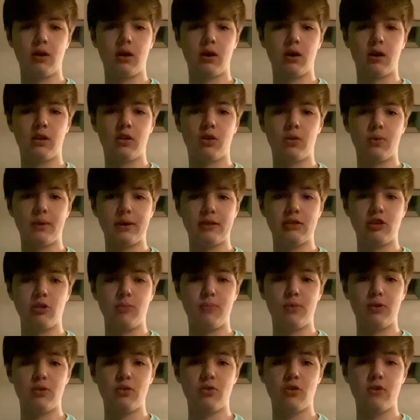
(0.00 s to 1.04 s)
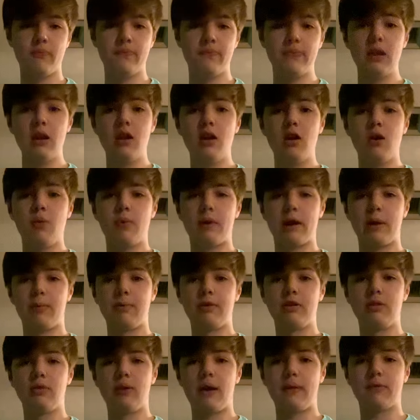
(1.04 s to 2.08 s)
correct temperature, what I
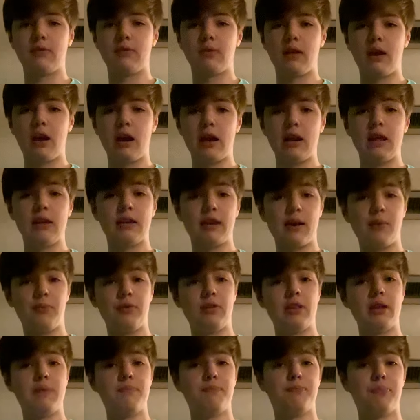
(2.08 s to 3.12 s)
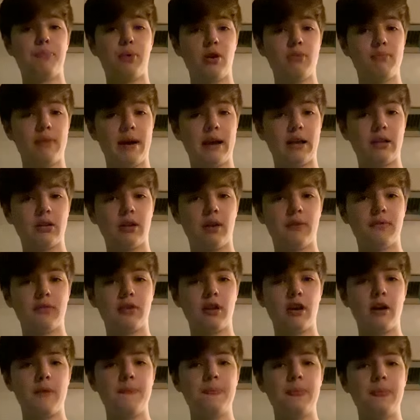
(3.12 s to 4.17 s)
would do after that is I would then put my gloves
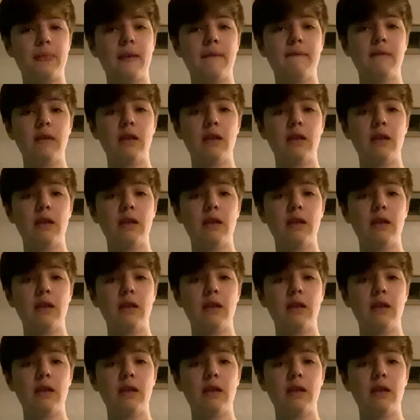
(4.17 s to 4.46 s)
on.